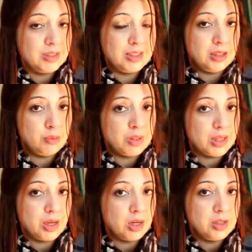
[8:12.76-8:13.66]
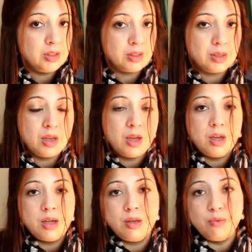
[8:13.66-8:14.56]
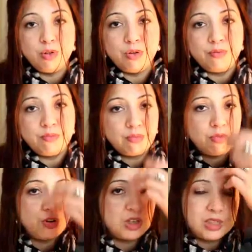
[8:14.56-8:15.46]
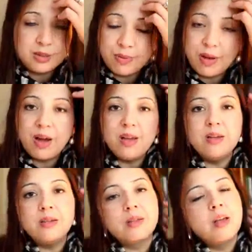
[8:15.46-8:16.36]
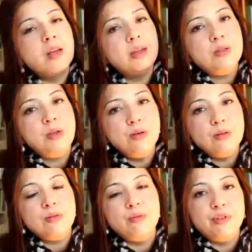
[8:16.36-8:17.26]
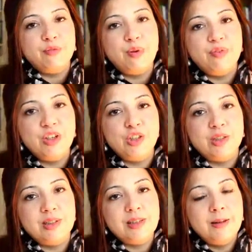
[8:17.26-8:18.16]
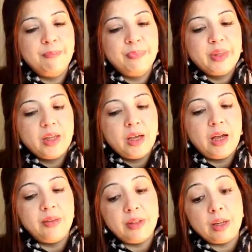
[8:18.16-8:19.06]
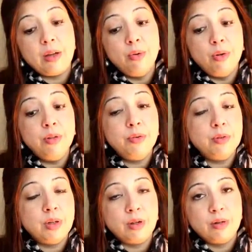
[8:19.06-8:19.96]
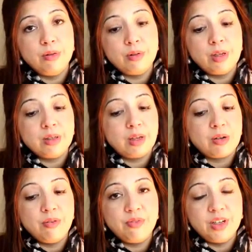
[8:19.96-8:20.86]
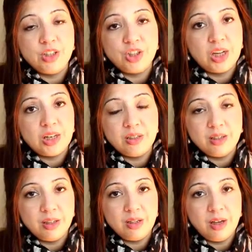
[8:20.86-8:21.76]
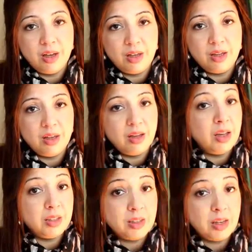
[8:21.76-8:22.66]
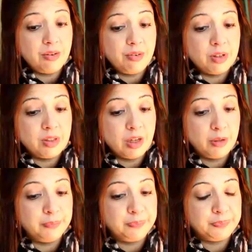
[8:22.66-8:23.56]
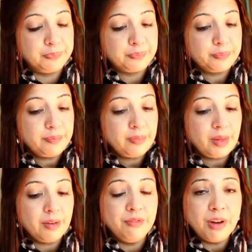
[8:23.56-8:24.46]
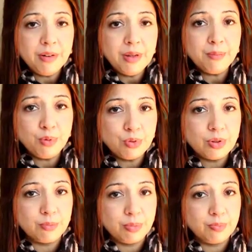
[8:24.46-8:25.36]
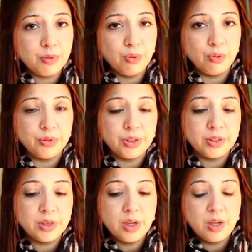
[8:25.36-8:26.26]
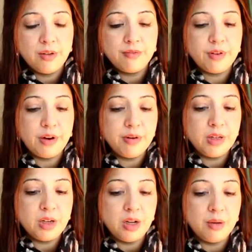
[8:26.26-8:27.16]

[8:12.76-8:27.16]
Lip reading: deal with clients. You will not contact suppliers. It's those sorts of provisions, and it also includes things like confidentiality, etc. So, very important clauses, very